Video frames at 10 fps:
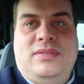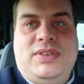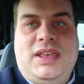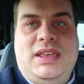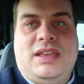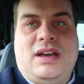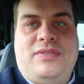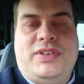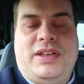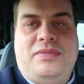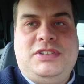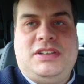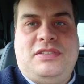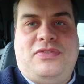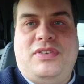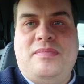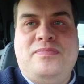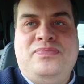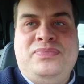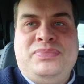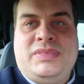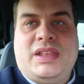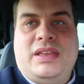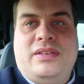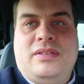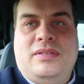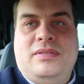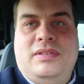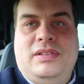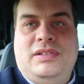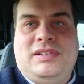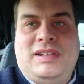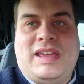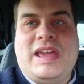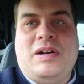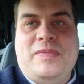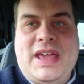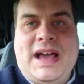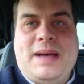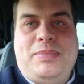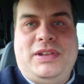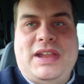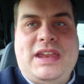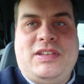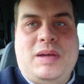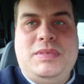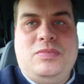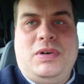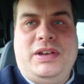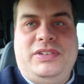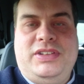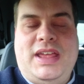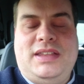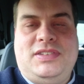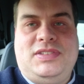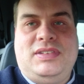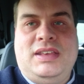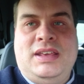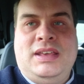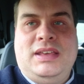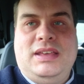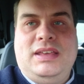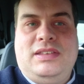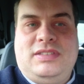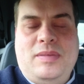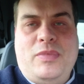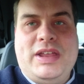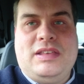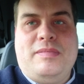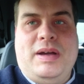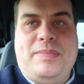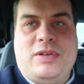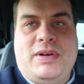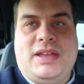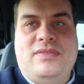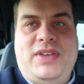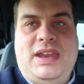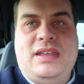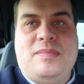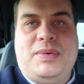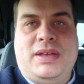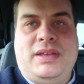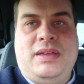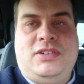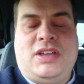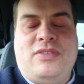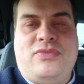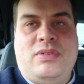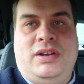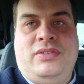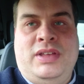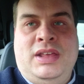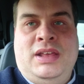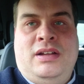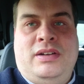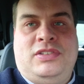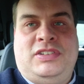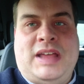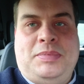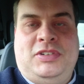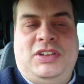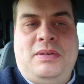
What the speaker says: the cover just from clicking on the app at any time you want. In some ways it might be quite convenient, but you have to go through a lot of steps to